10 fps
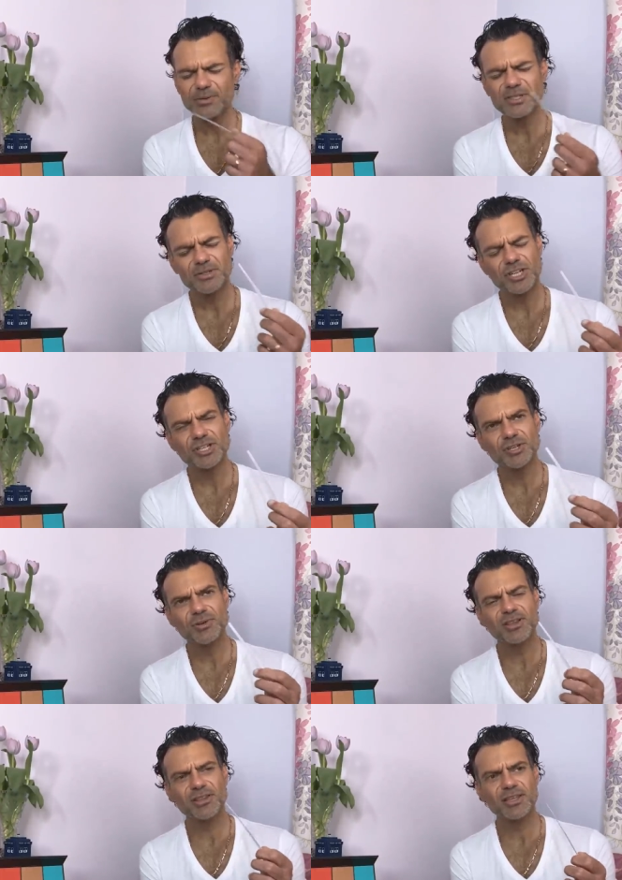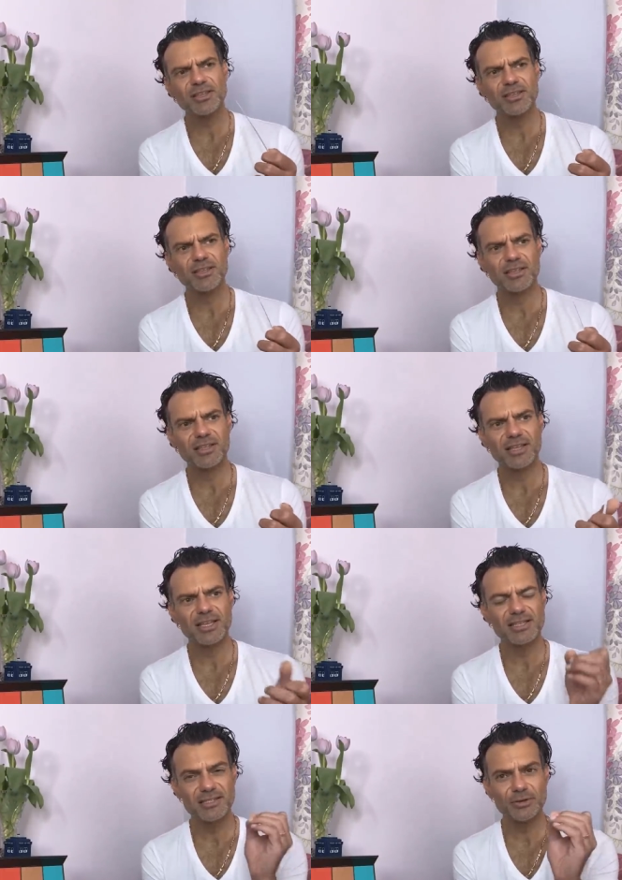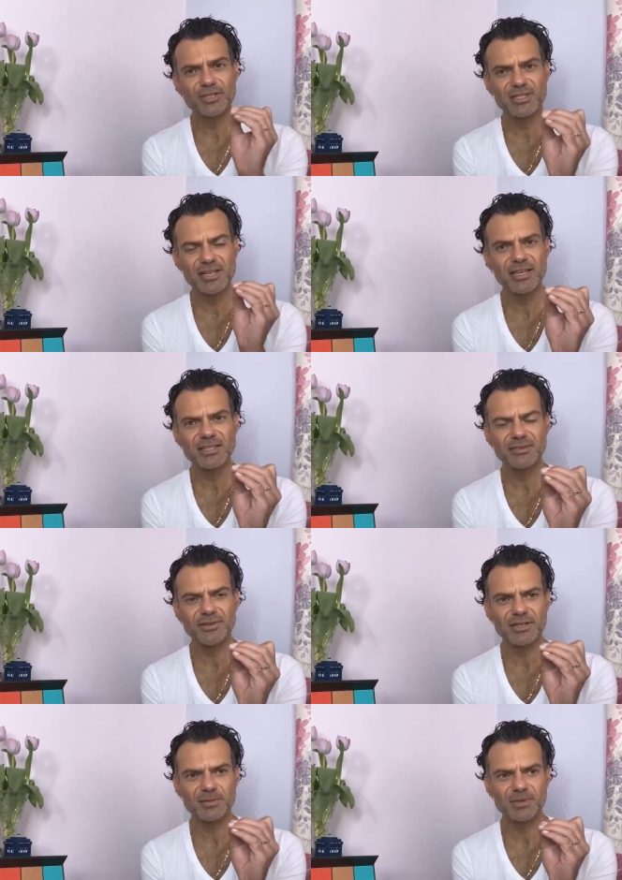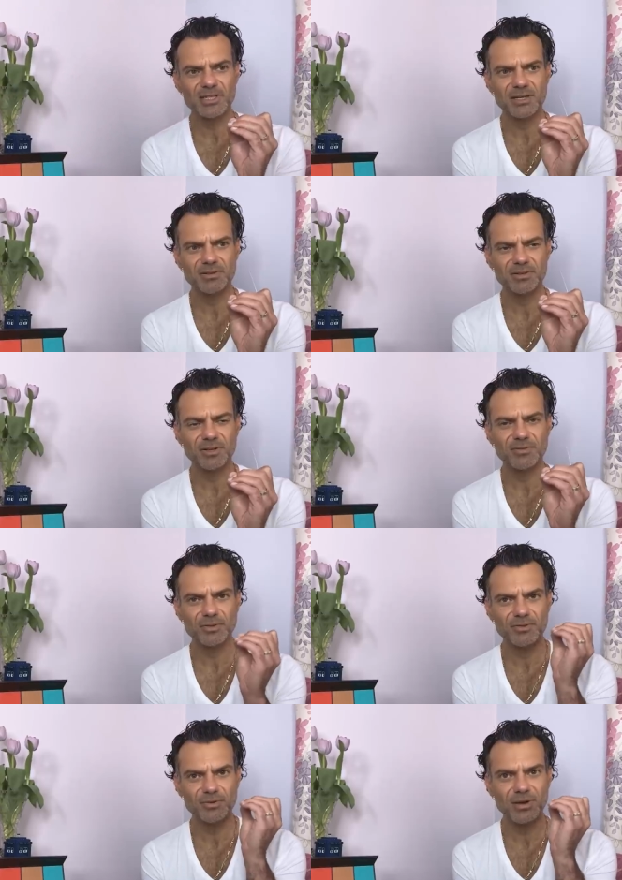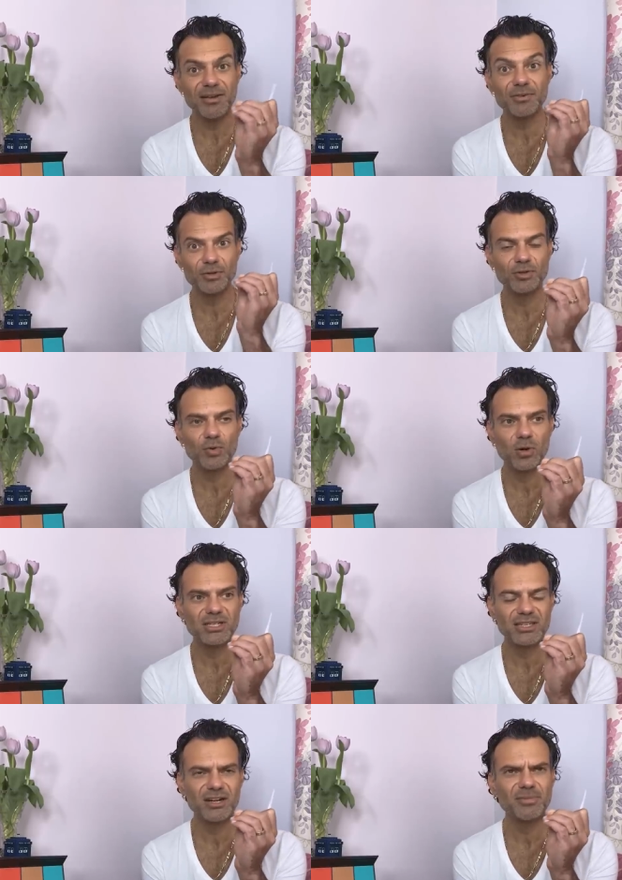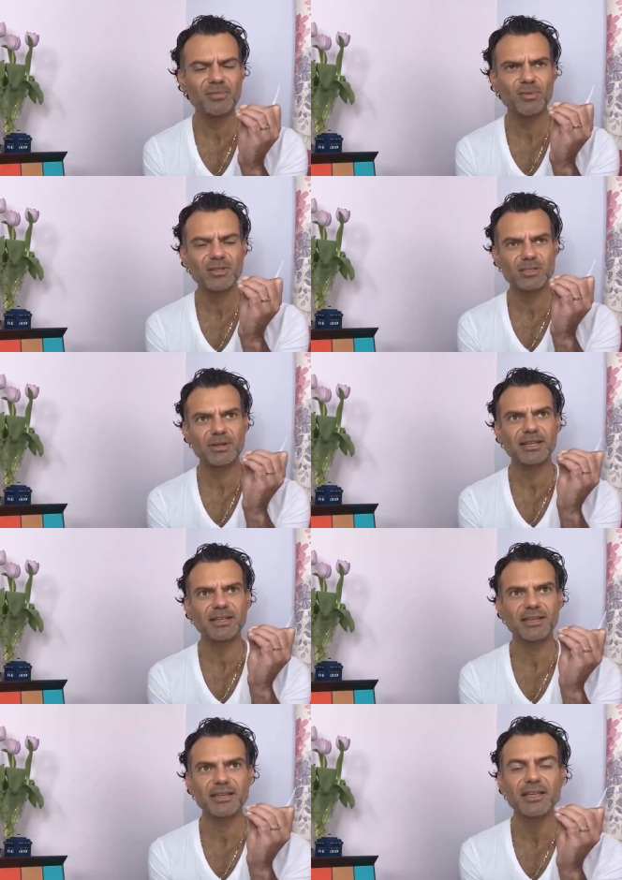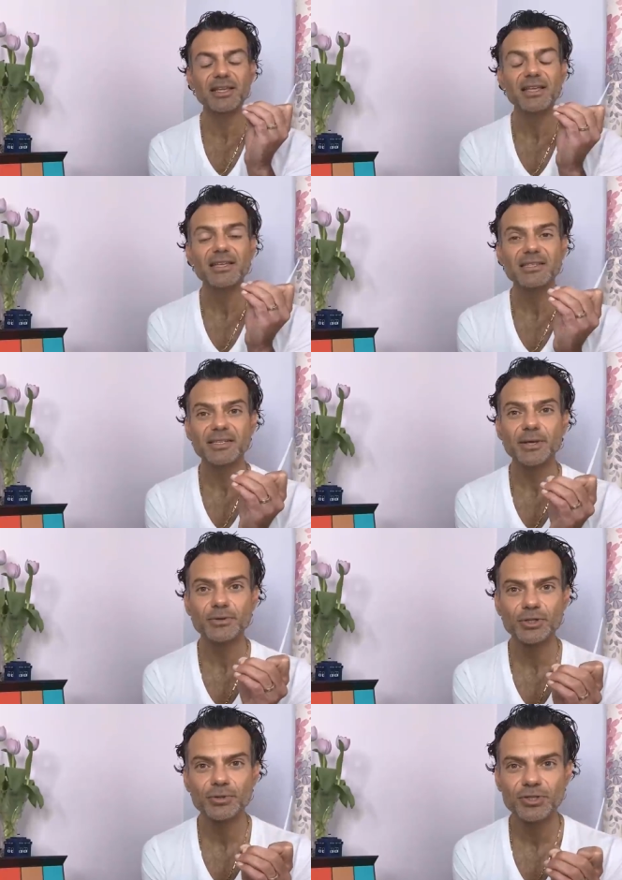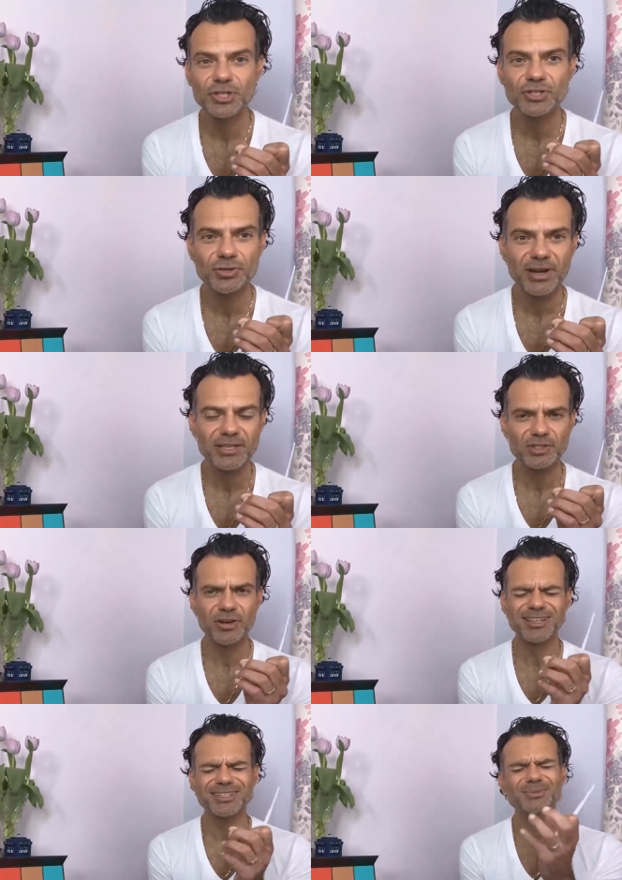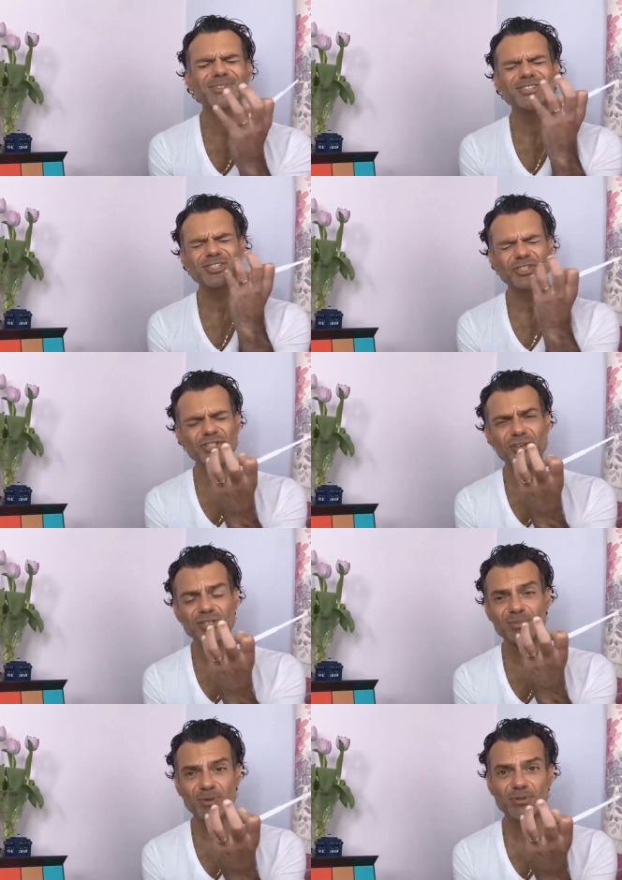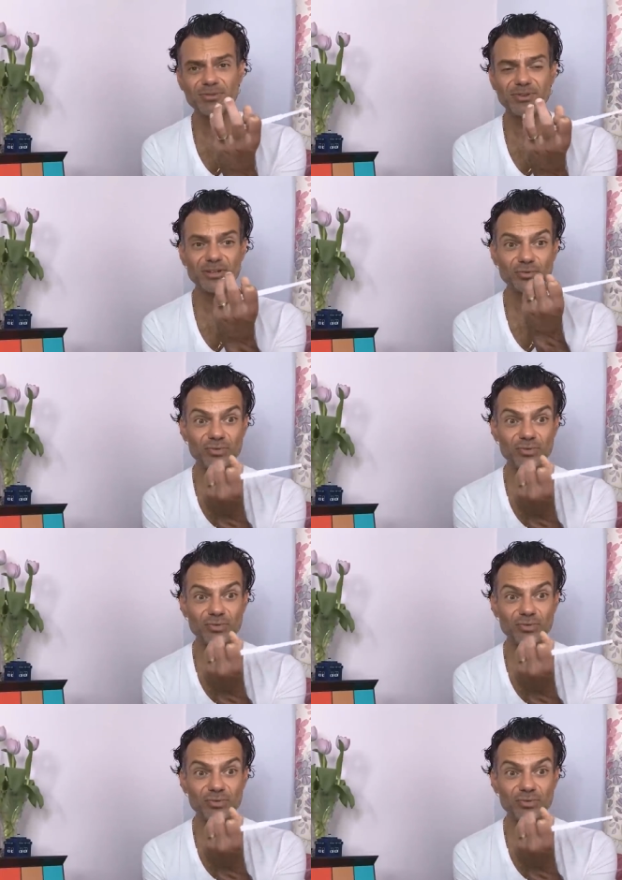And also ginger, I think, is so distinctive as a material. You know, if you if you have a good quality, I remember once smelling a CO2 ginger extract. It was just beautiful.